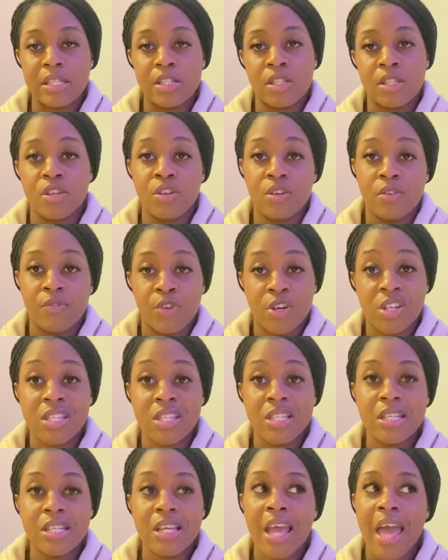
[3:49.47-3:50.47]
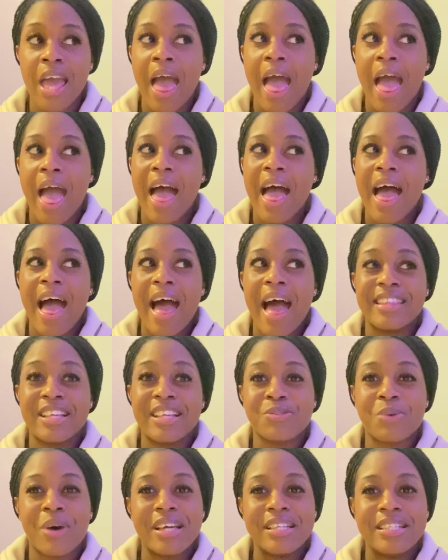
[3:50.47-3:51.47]
to the university. That's
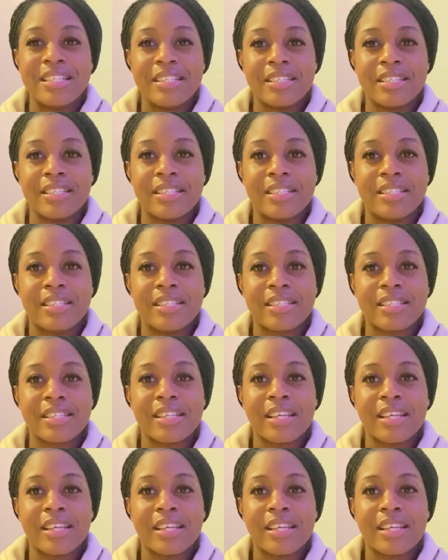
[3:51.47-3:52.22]
what I did.